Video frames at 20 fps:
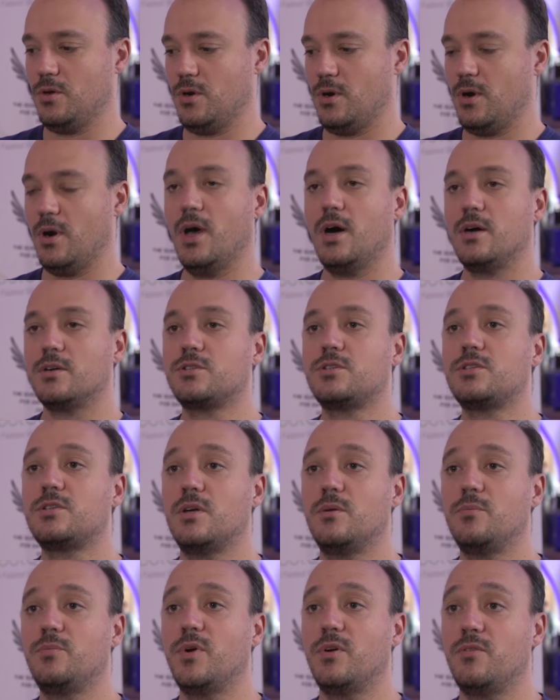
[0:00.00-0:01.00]
large
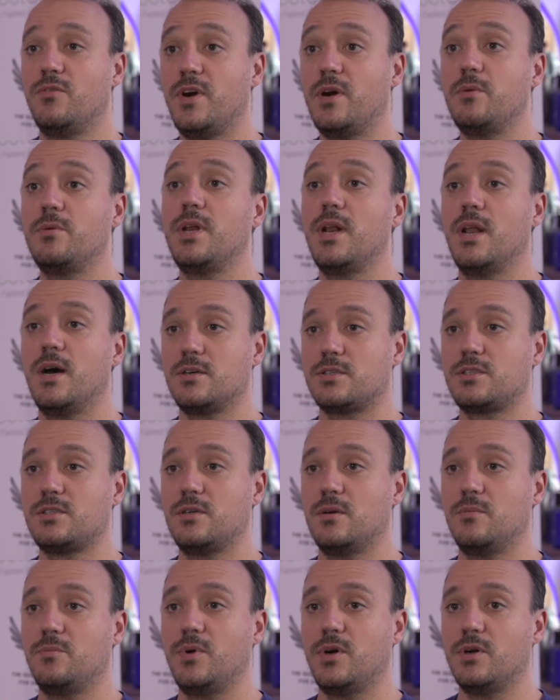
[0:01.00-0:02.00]
sample, very large
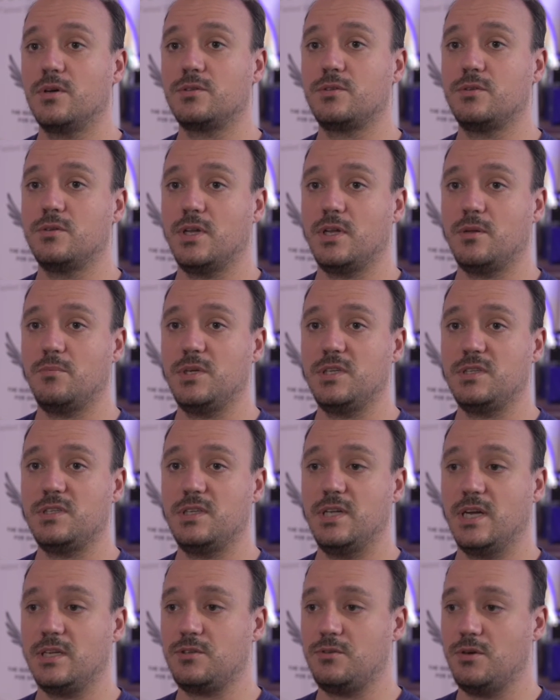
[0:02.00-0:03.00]
sample. So that means
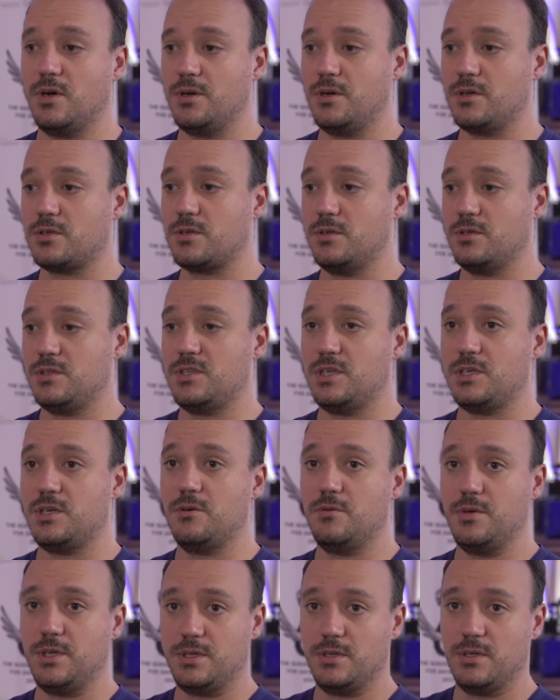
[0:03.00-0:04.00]
that you are not
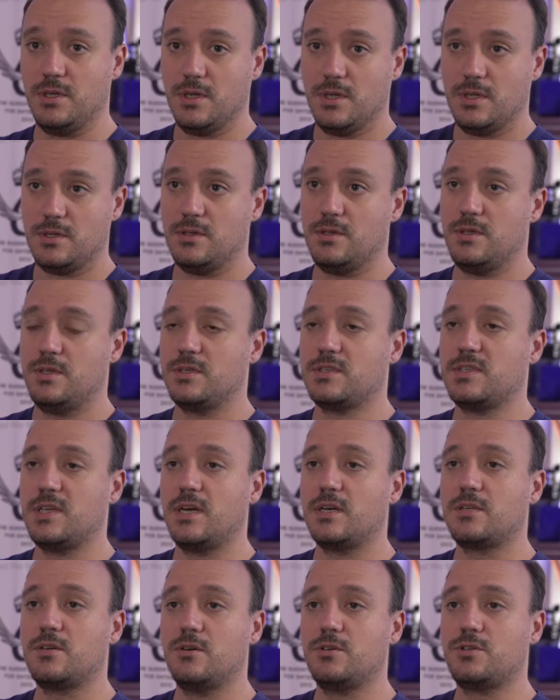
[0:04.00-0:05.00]
considering the
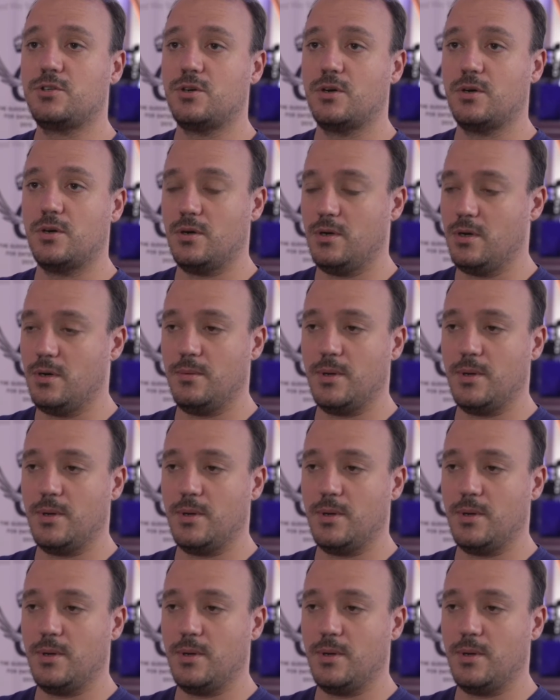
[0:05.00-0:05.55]
cell culture,